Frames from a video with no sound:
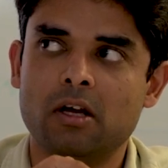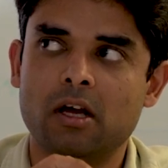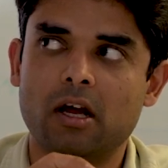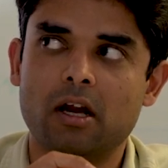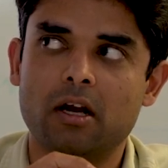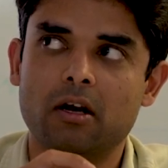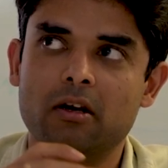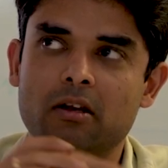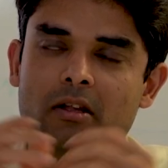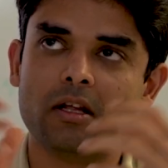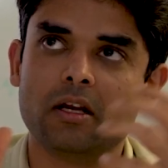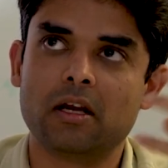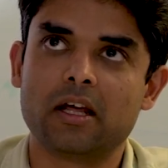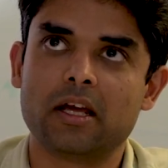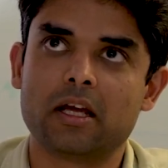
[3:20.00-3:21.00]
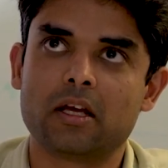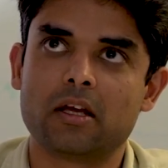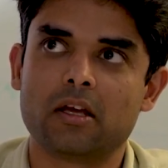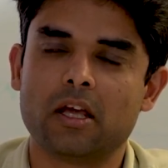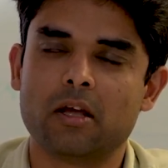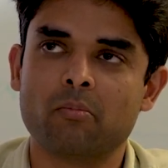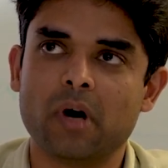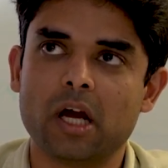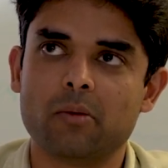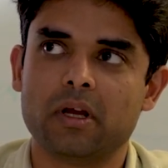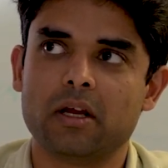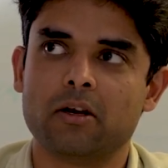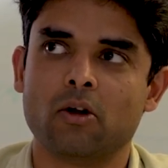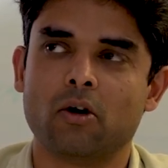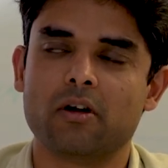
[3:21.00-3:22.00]
And then like
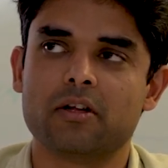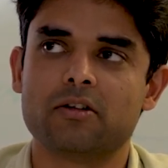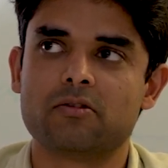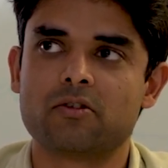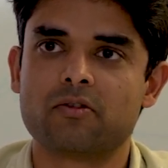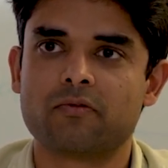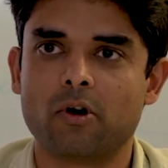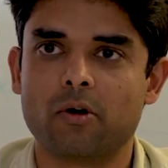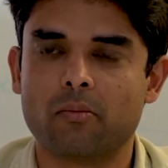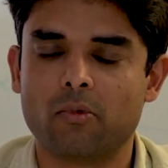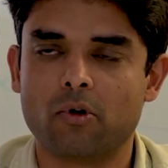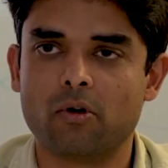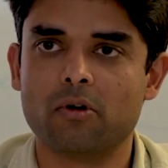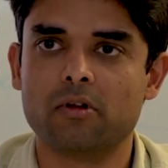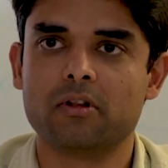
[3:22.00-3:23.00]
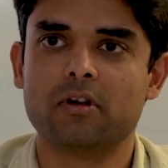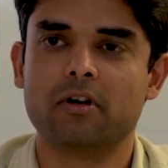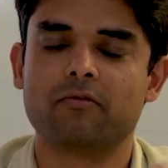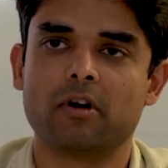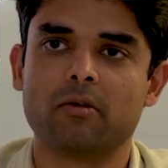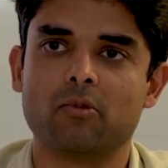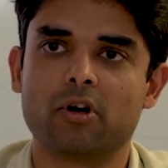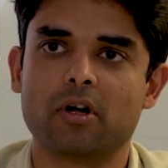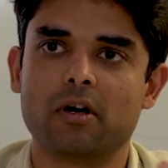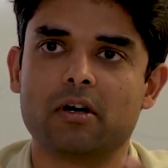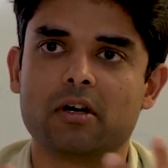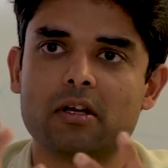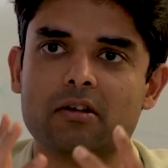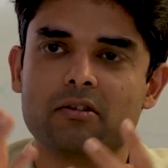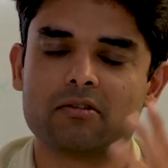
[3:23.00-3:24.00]
imbibing knowledge from all the different
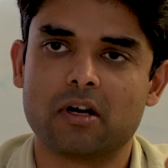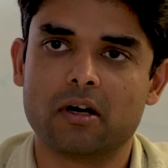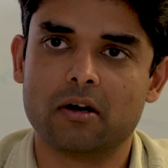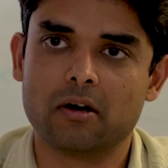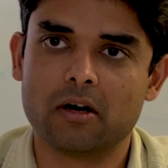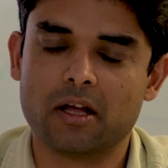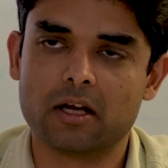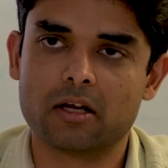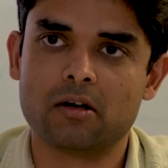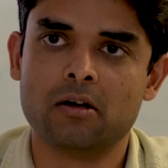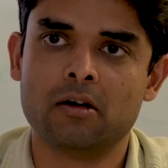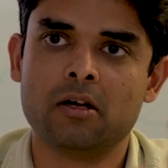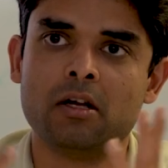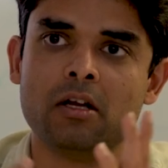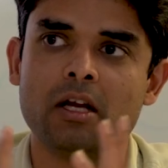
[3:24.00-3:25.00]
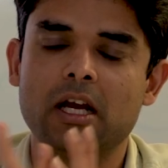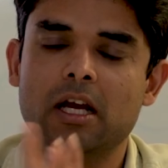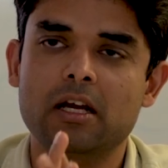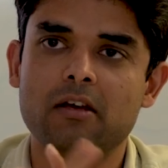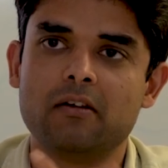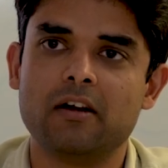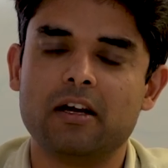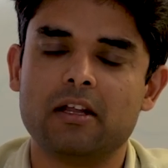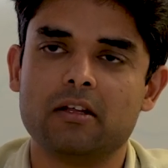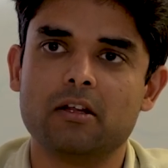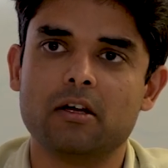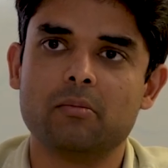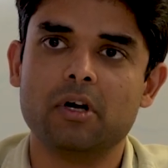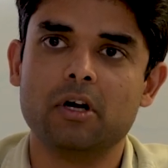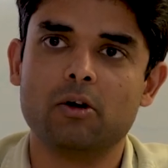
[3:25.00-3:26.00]
modalities and like integrating
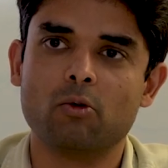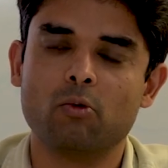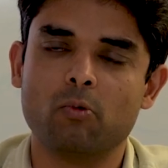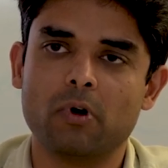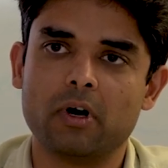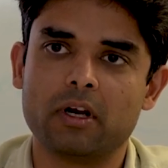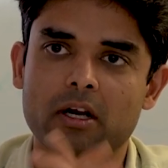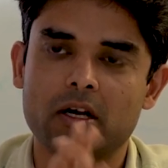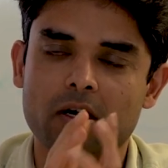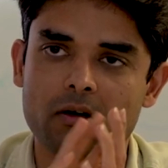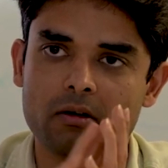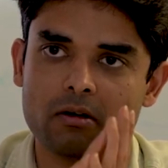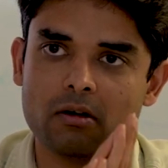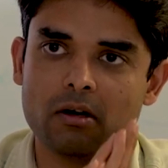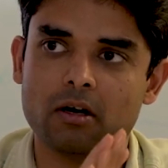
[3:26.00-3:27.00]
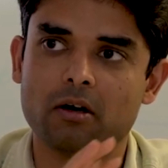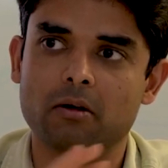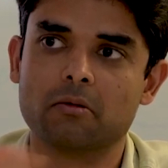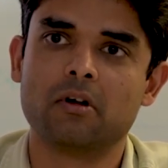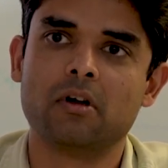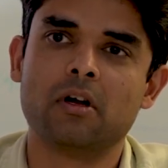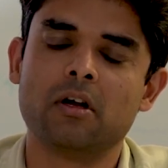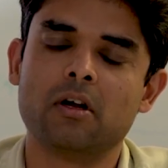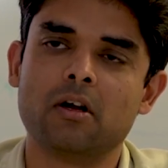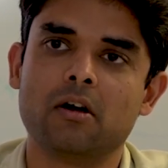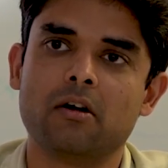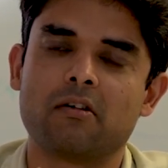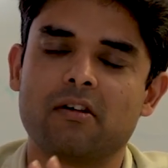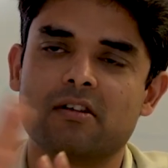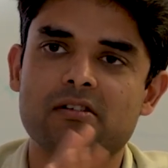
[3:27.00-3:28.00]
them into one and
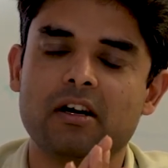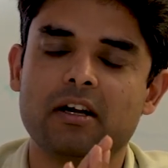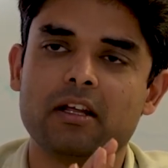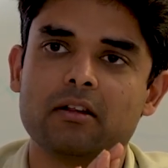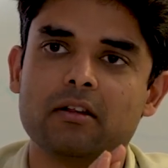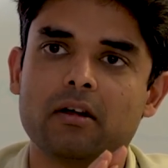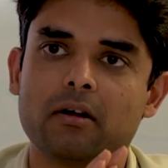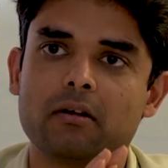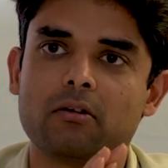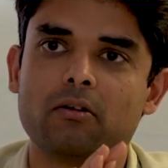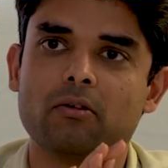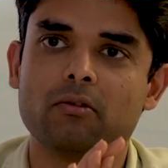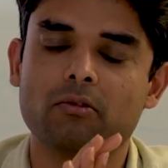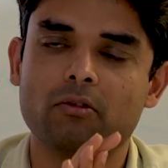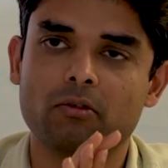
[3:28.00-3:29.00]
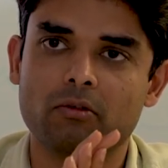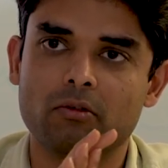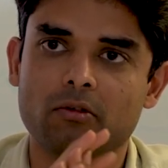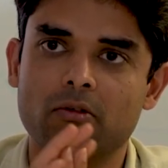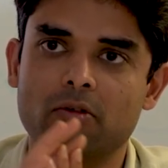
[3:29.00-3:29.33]
translating that to